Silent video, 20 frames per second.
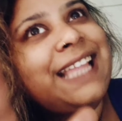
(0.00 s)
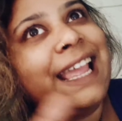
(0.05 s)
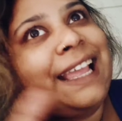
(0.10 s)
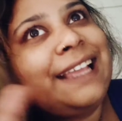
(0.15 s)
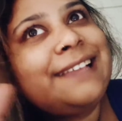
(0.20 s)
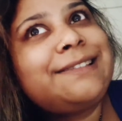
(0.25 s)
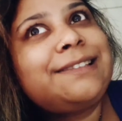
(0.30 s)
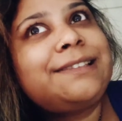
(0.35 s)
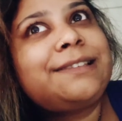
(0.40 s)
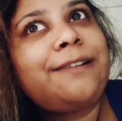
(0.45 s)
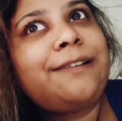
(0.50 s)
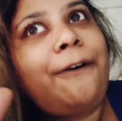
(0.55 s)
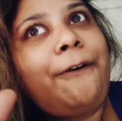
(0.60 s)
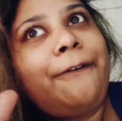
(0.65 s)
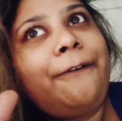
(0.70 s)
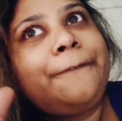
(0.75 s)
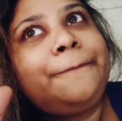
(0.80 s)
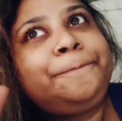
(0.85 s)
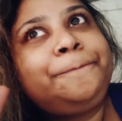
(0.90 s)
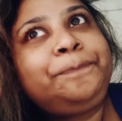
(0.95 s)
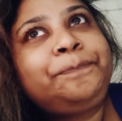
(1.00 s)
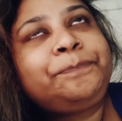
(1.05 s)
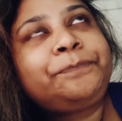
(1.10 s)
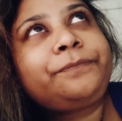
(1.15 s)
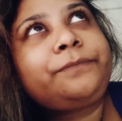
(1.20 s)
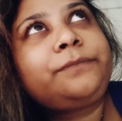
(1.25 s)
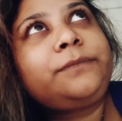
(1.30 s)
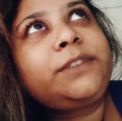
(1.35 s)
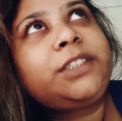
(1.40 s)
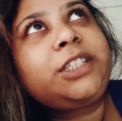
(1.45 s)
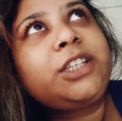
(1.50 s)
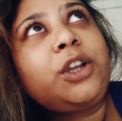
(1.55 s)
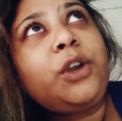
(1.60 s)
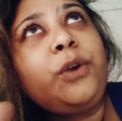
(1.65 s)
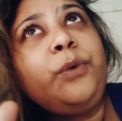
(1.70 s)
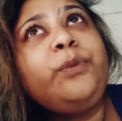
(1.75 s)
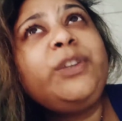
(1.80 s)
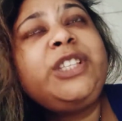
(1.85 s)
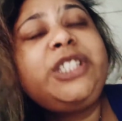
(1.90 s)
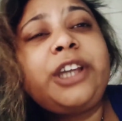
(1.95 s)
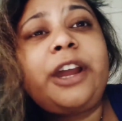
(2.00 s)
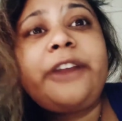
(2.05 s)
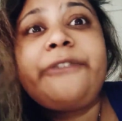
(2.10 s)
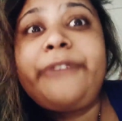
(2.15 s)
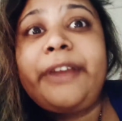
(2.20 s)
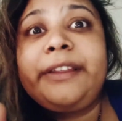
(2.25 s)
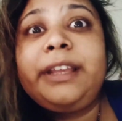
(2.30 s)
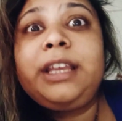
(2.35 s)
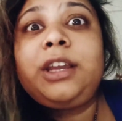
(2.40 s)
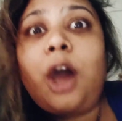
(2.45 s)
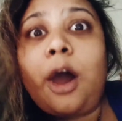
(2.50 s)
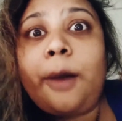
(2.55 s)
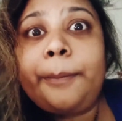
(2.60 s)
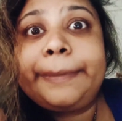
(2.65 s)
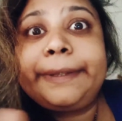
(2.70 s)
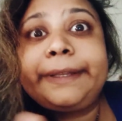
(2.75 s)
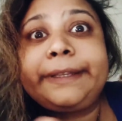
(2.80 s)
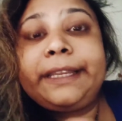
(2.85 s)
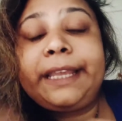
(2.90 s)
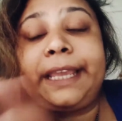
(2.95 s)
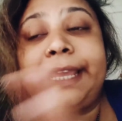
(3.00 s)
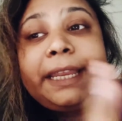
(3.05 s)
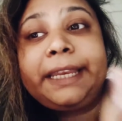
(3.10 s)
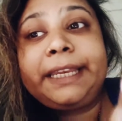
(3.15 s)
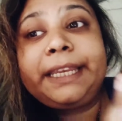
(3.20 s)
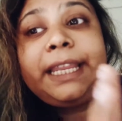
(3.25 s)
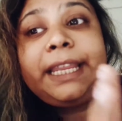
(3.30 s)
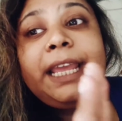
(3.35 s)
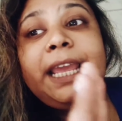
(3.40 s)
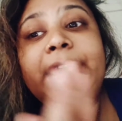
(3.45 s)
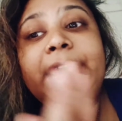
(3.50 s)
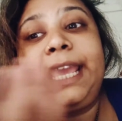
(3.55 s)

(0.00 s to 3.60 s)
things which are very common in